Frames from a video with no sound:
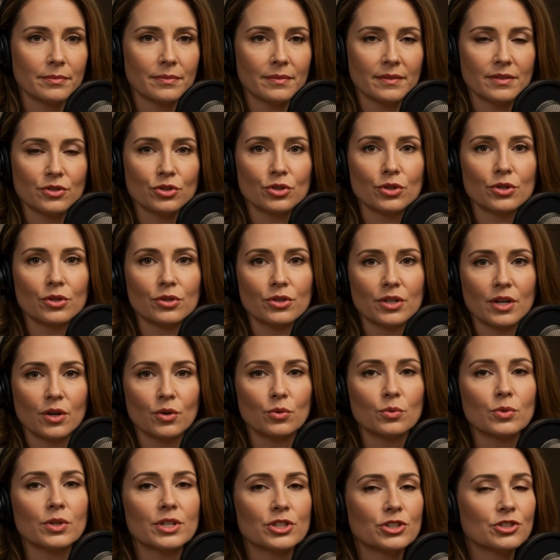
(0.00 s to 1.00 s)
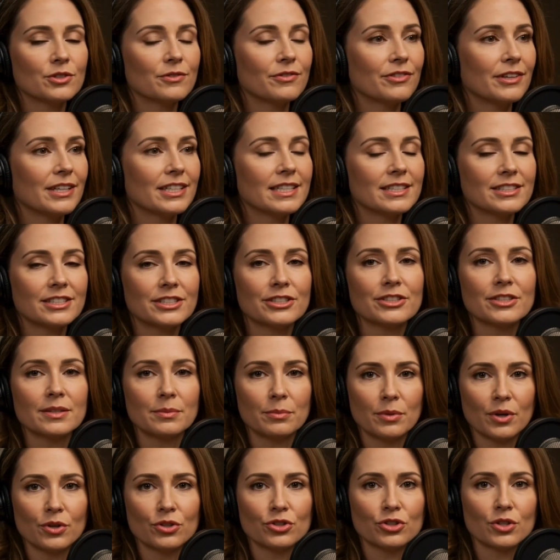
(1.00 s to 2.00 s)
Do you know which of these is the
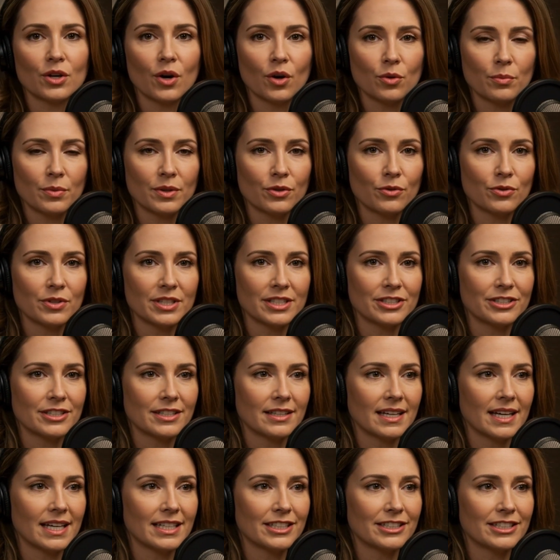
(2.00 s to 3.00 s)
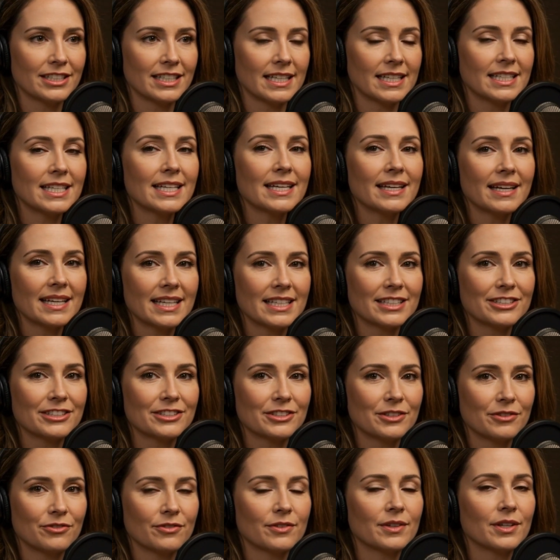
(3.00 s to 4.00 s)
most common reason I see? It's
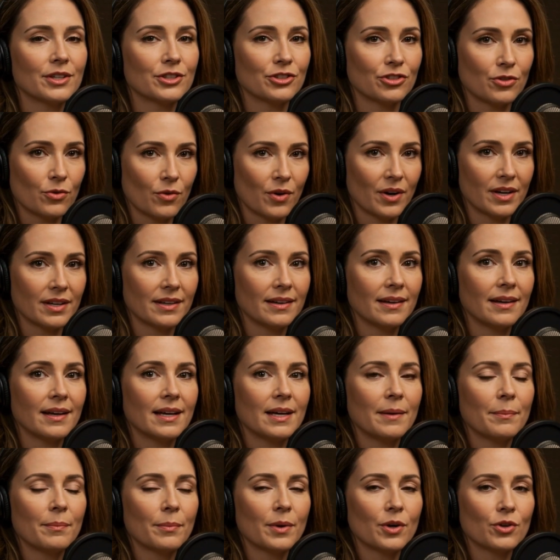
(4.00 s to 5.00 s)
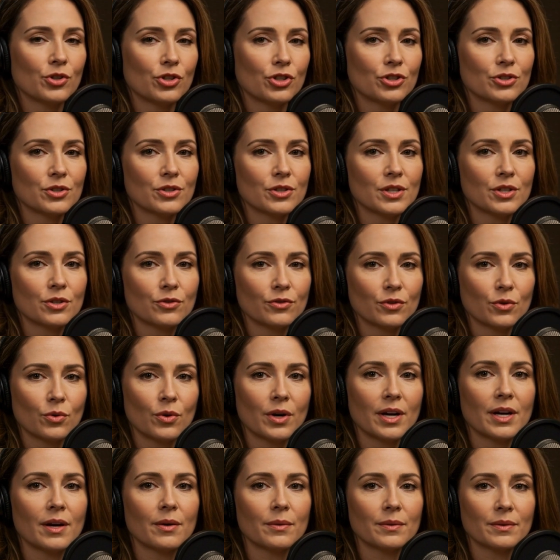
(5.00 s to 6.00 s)
the first one, emotional
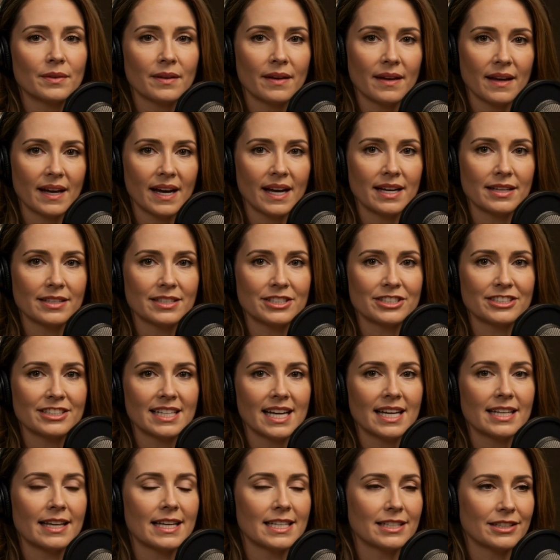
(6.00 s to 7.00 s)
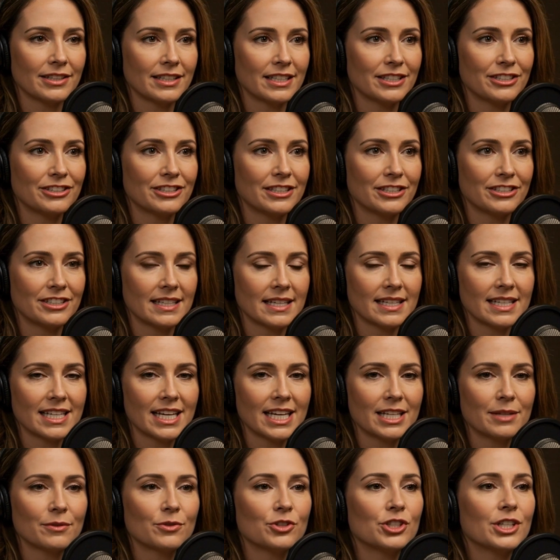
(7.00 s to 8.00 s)
overwhelm. Understanding this is a
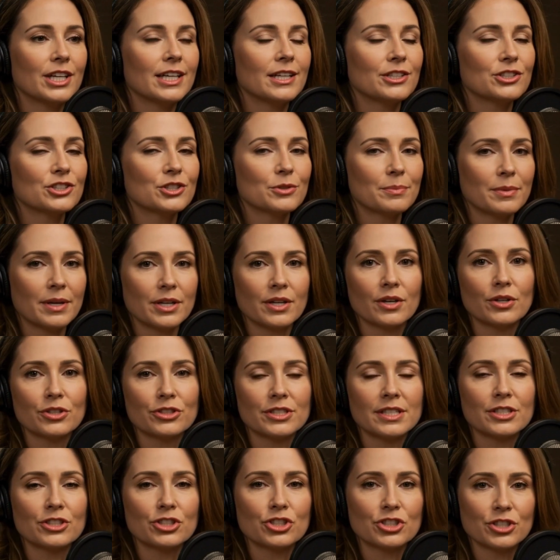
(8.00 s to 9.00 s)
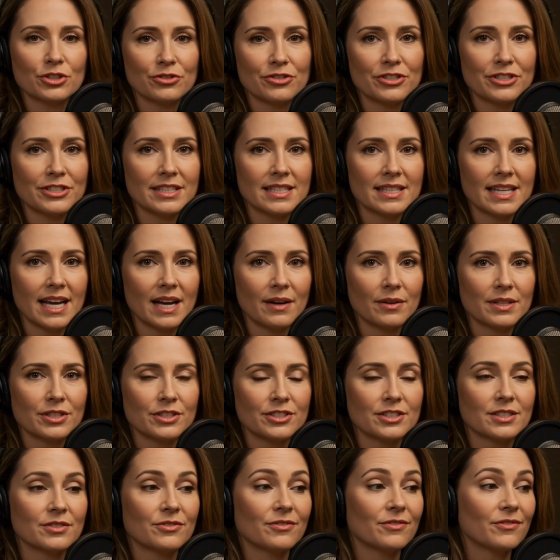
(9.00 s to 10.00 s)
game changer because it shifts the
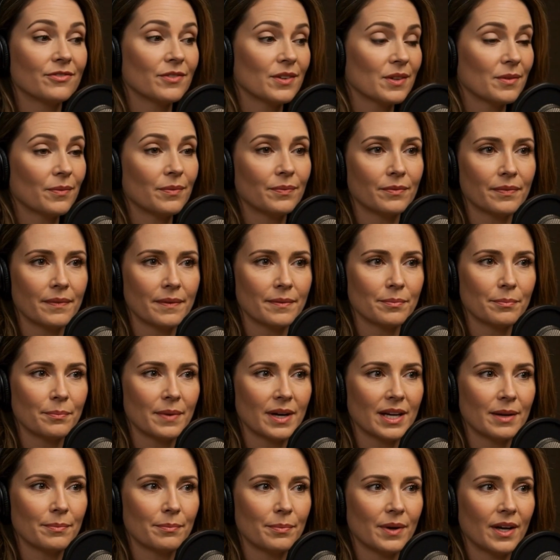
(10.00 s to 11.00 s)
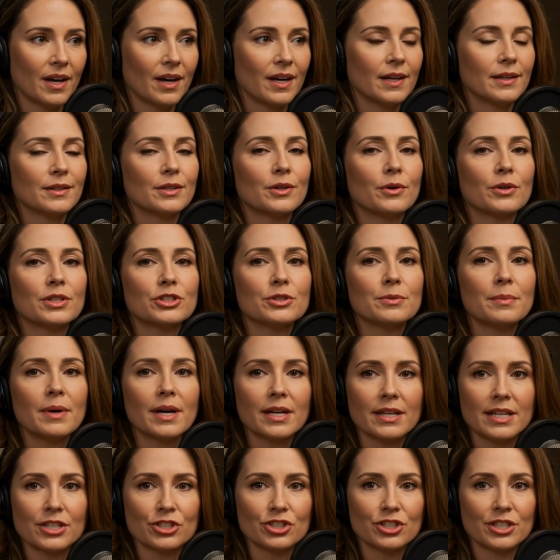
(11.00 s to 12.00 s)
narrative from "my partner is
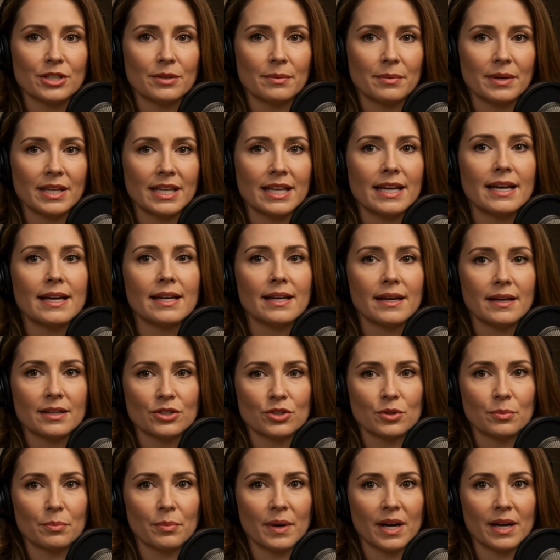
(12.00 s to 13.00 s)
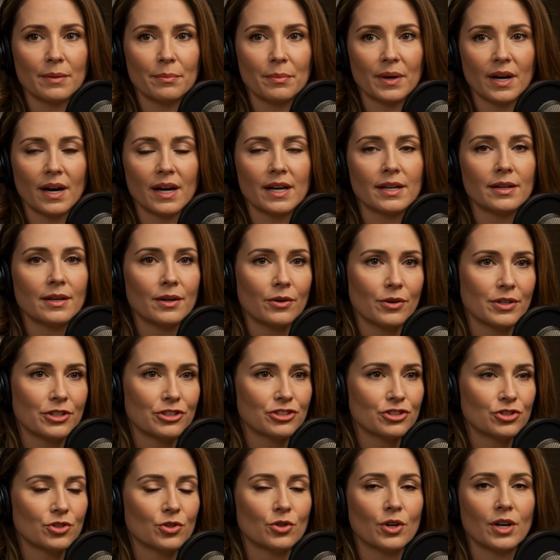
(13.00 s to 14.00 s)
punishing me" to "my partner is
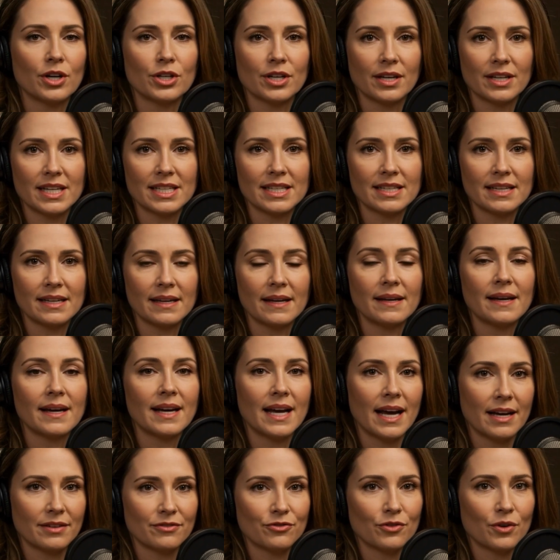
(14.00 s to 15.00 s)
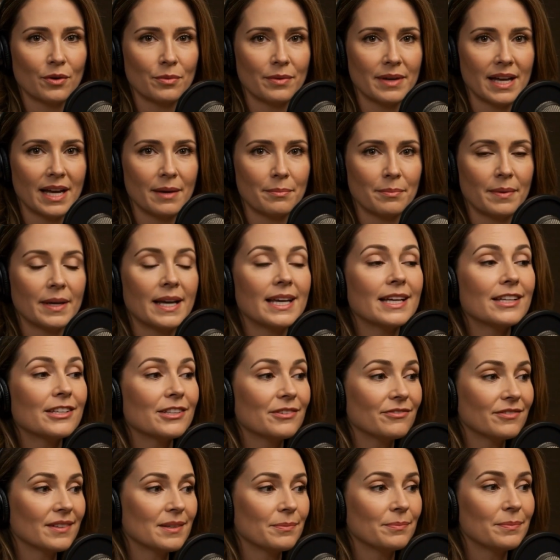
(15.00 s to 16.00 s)
struggling." And from that place
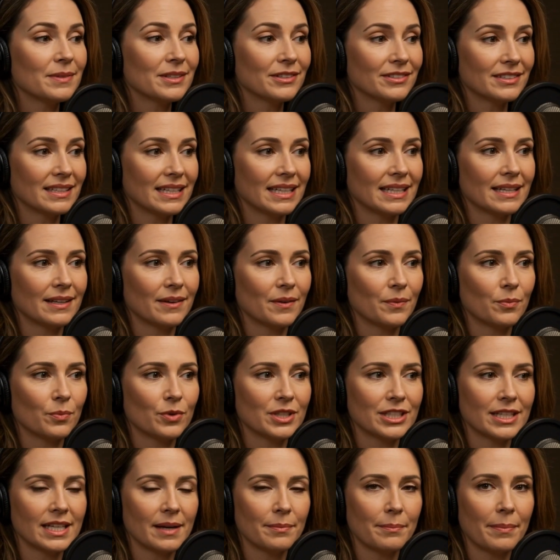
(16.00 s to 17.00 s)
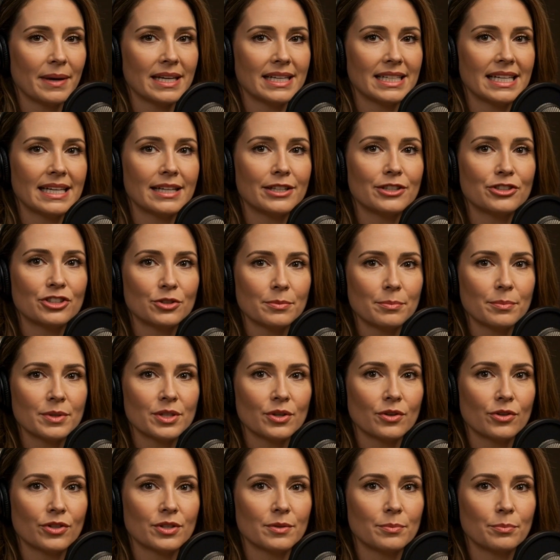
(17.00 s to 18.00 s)
of empathy, we can begin to
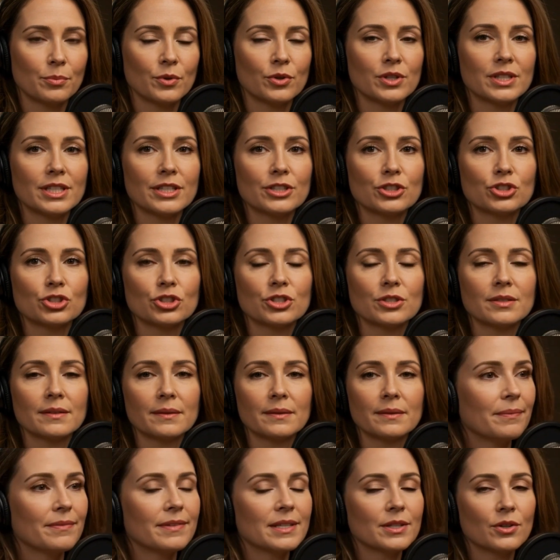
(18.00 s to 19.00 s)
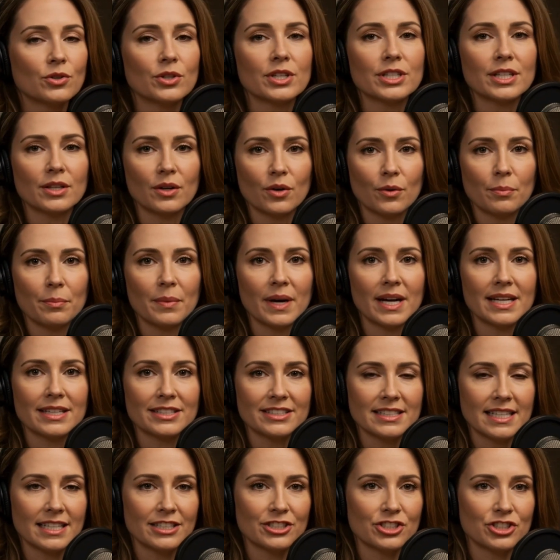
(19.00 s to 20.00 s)
build a bridge. The critical
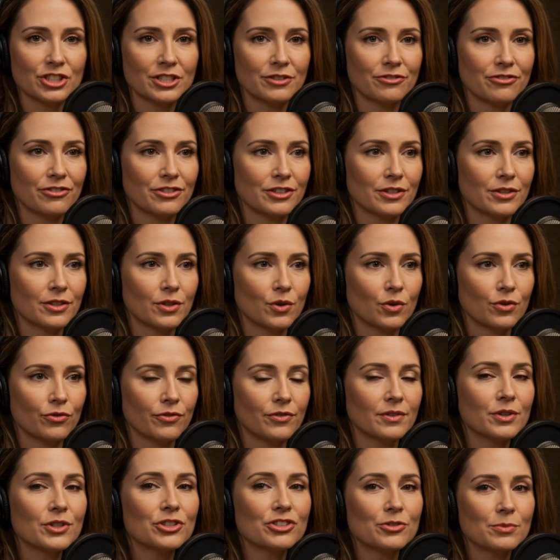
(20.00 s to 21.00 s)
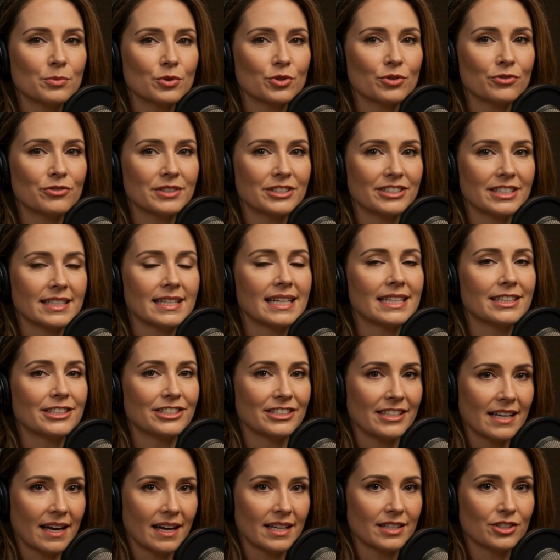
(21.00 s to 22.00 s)
mindset shift. Your first move is an
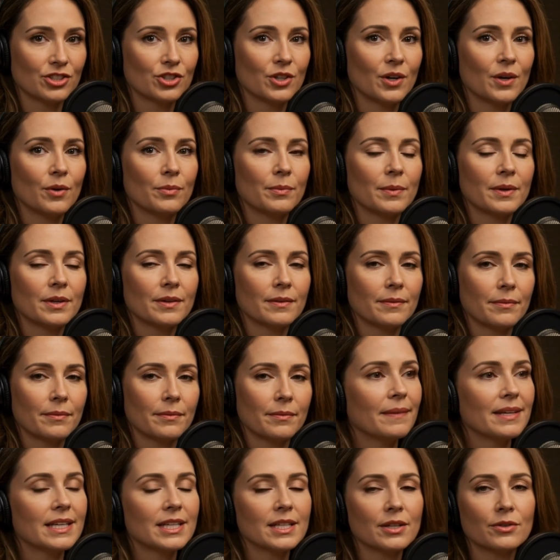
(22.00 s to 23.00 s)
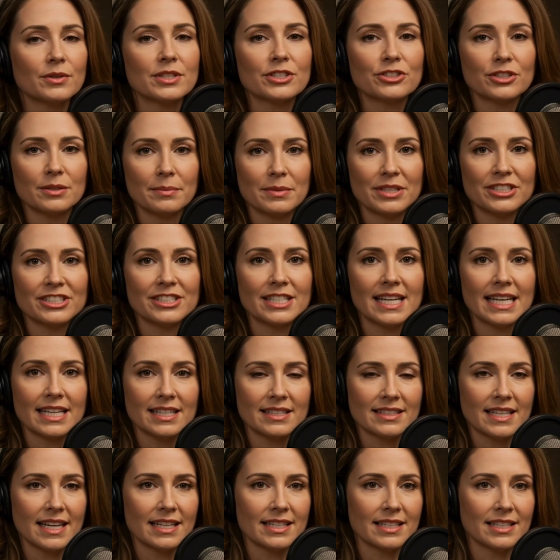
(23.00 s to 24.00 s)
inside job. Here is the mistake
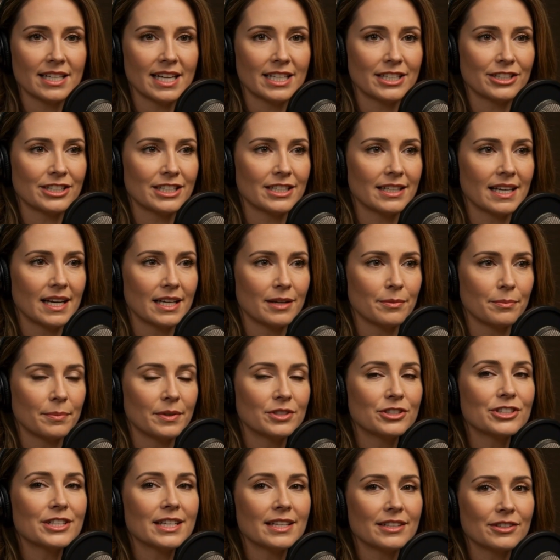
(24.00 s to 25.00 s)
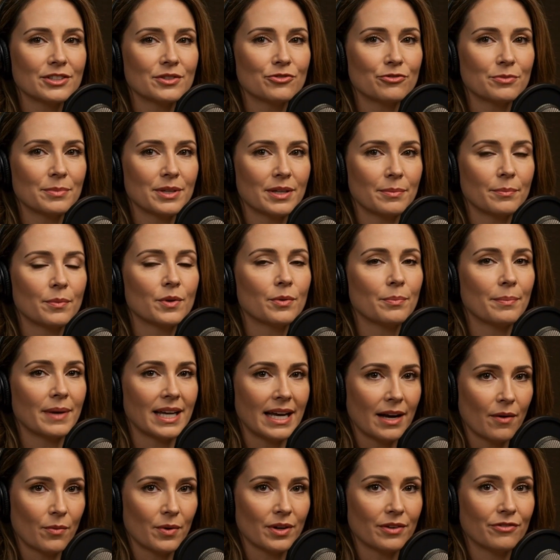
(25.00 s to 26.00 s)
that 99% of people
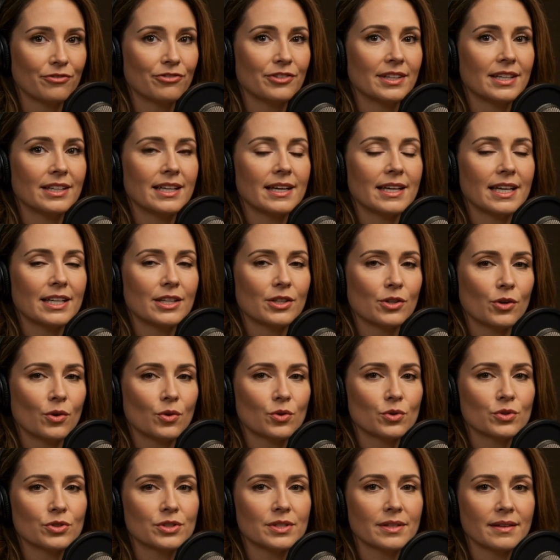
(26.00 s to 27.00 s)
make when feeling ignored.